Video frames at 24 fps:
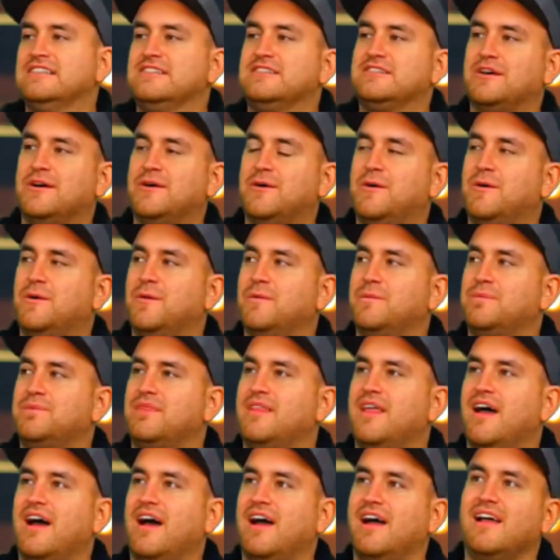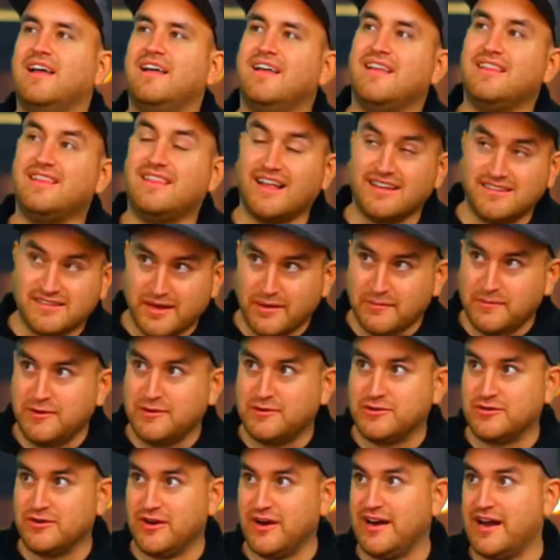so that's
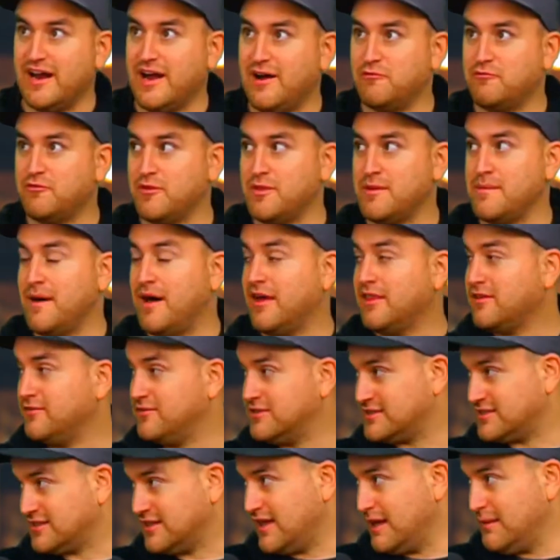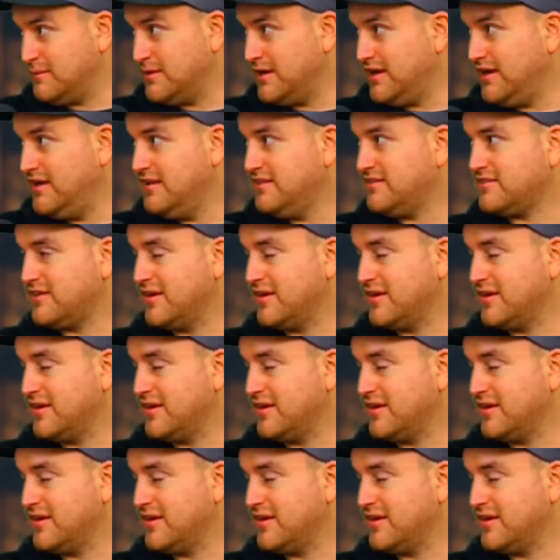coming straight out from the mouth of a celebrity.